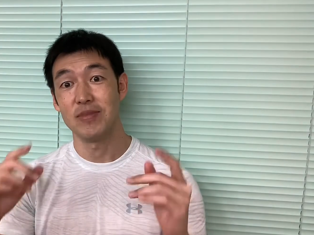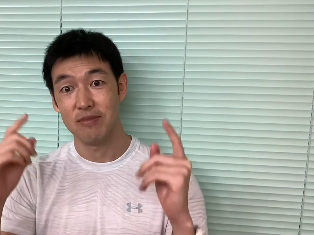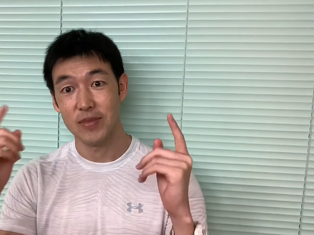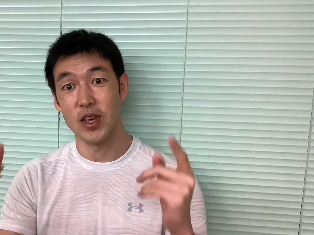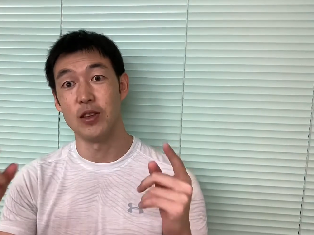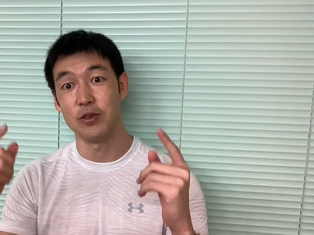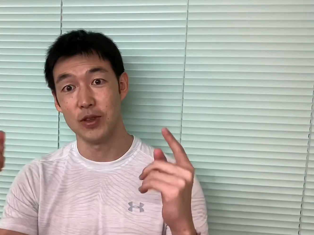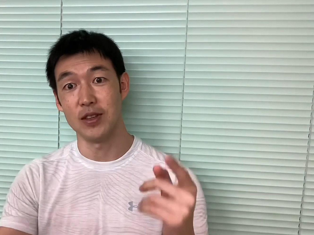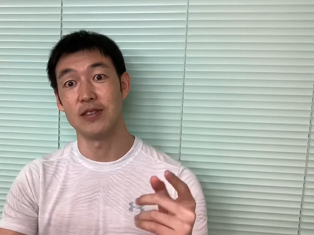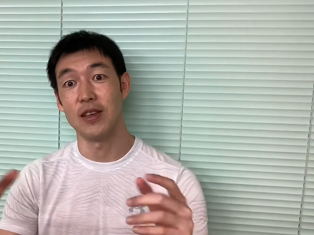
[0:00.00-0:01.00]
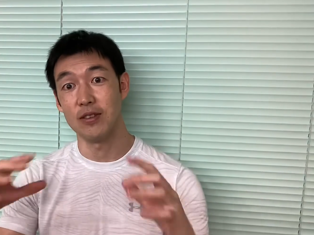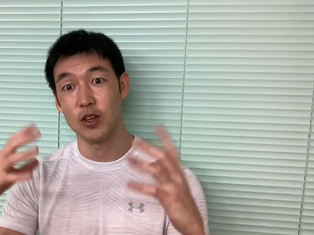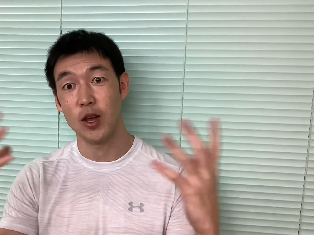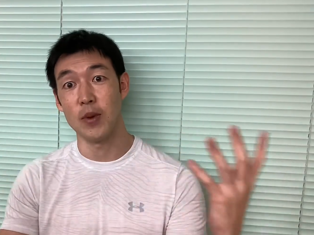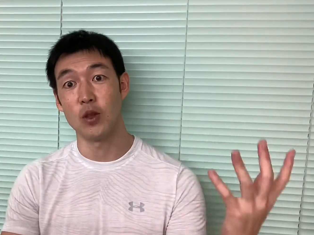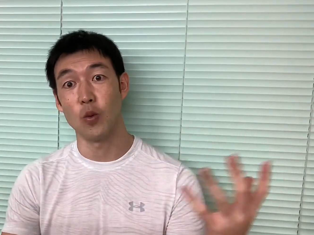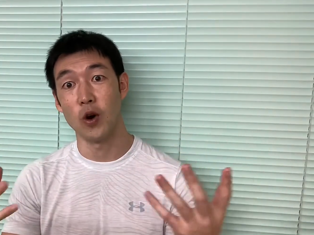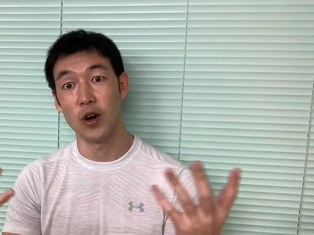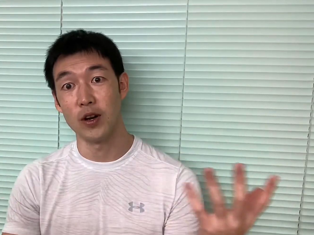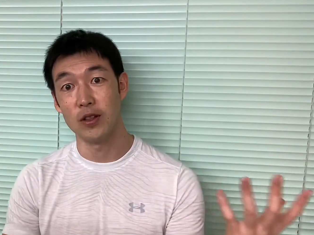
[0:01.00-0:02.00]
into this entertainment
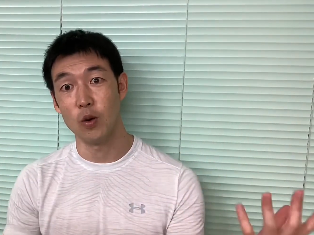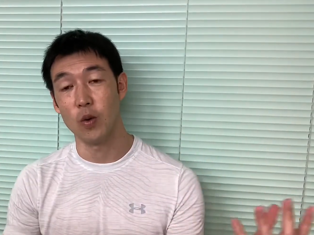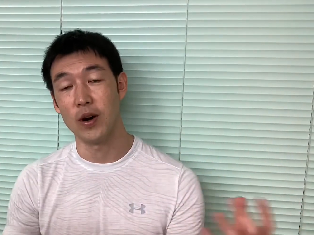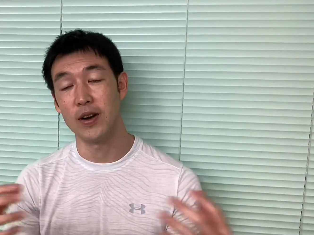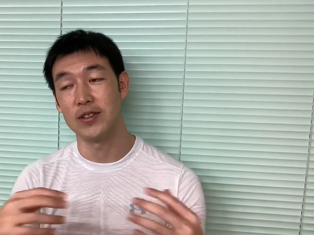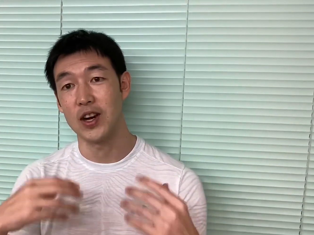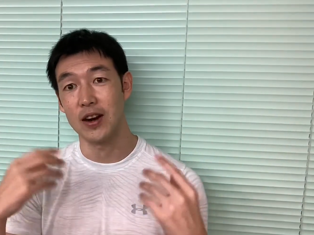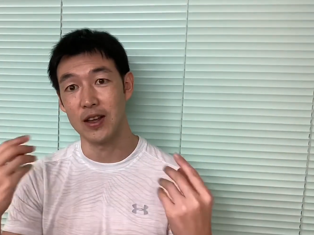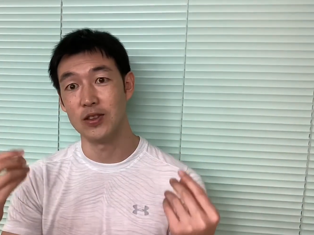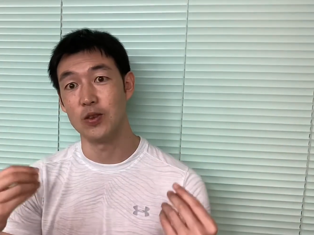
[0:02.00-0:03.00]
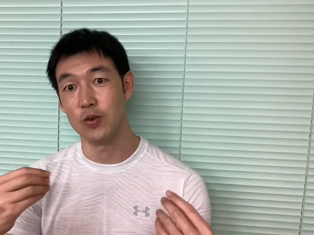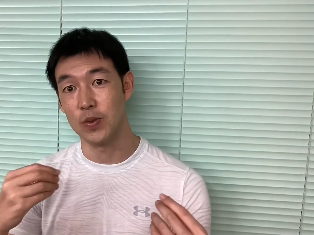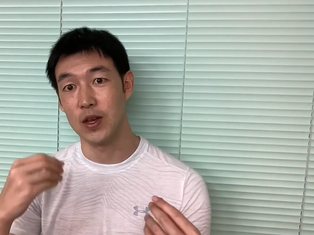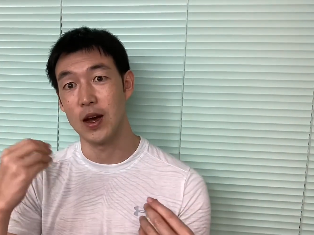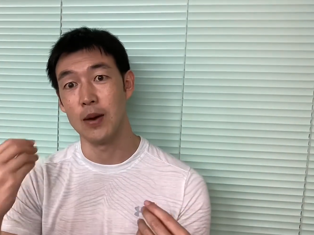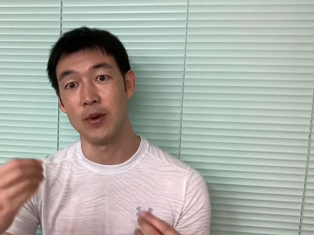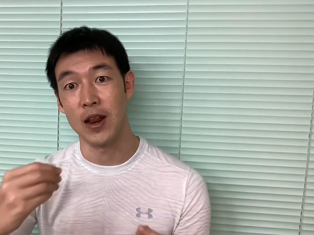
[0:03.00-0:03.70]
world, or trying to become an